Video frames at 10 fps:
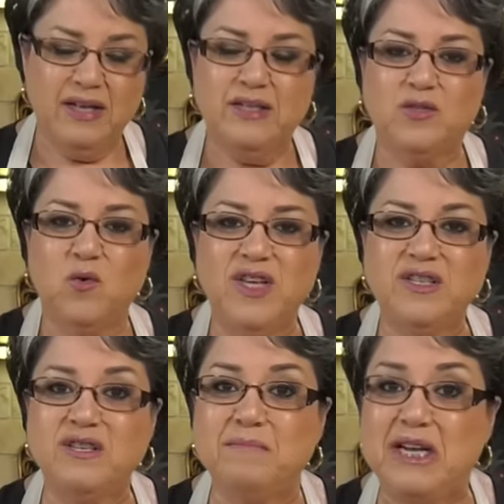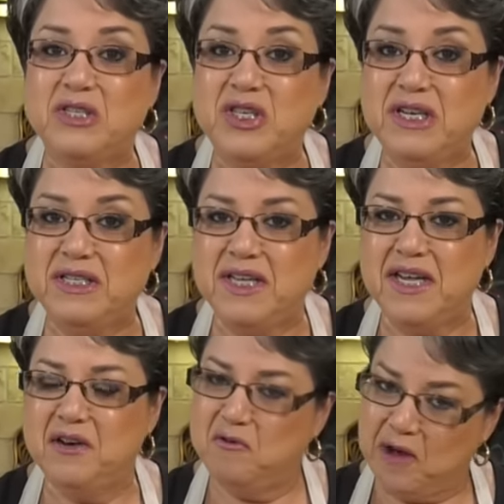So this is my cheesy
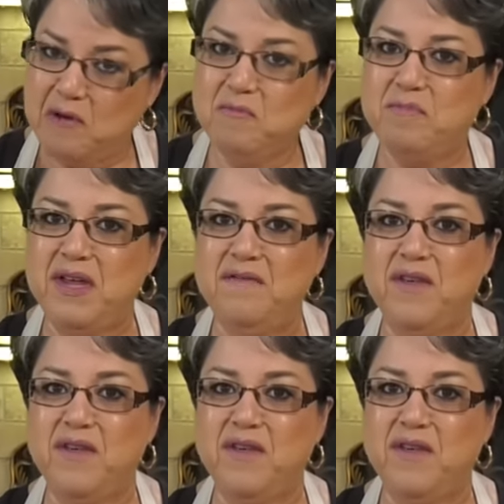ground beef